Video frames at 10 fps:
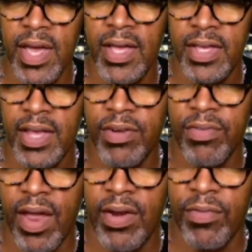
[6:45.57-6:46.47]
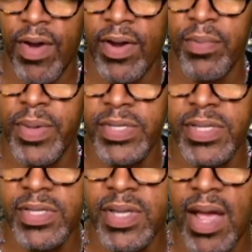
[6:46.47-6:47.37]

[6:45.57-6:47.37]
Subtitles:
In the record business,